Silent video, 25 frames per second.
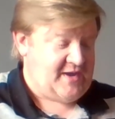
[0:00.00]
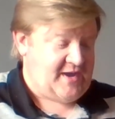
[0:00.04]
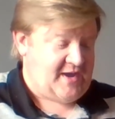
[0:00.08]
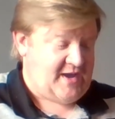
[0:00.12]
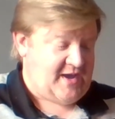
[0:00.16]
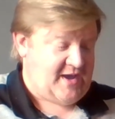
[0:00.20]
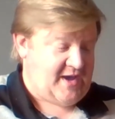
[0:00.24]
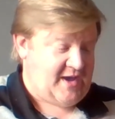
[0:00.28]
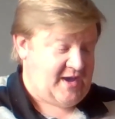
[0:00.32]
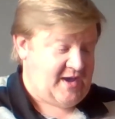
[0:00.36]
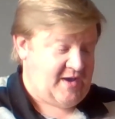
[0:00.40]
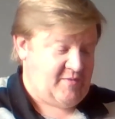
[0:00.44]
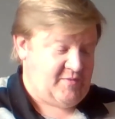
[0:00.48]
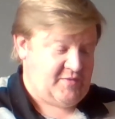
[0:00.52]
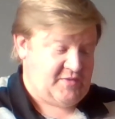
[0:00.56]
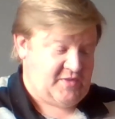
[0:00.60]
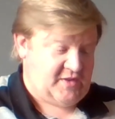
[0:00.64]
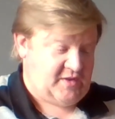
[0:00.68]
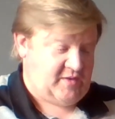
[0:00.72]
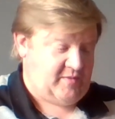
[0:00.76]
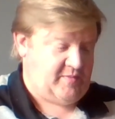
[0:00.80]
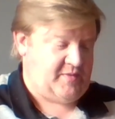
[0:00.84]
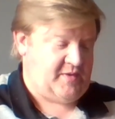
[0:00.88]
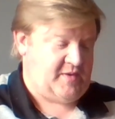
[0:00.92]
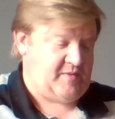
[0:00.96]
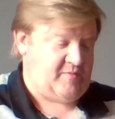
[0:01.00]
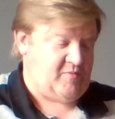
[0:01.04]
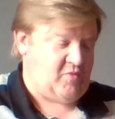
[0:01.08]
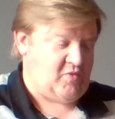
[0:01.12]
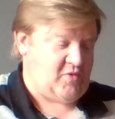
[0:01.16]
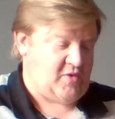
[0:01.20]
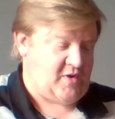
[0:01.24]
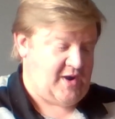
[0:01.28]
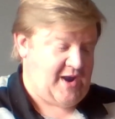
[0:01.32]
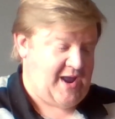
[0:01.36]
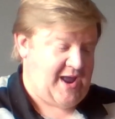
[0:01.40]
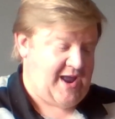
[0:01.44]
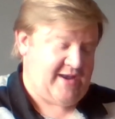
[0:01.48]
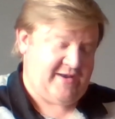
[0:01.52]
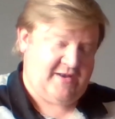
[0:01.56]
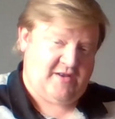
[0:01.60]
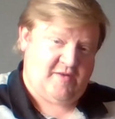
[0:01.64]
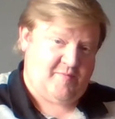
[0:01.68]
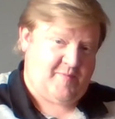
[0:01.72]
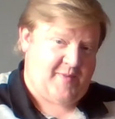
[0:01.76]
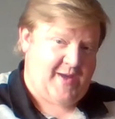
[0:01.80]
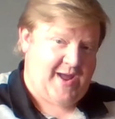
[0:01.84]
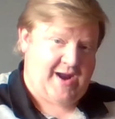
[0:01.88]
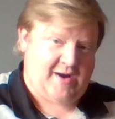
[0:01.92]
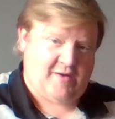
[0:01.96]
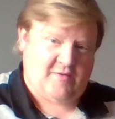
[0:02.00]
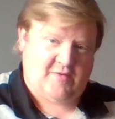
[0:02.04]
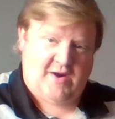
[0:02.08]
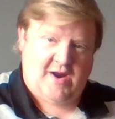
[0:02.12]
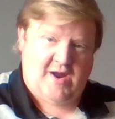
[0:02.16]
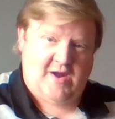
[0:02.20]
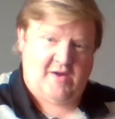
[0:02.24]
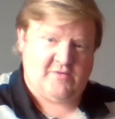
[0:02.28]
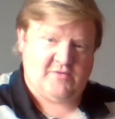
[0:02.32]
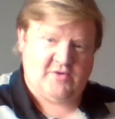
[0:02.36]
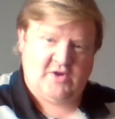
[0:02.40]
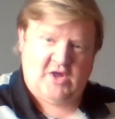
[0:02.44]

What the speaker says: with a little bit more added to the background.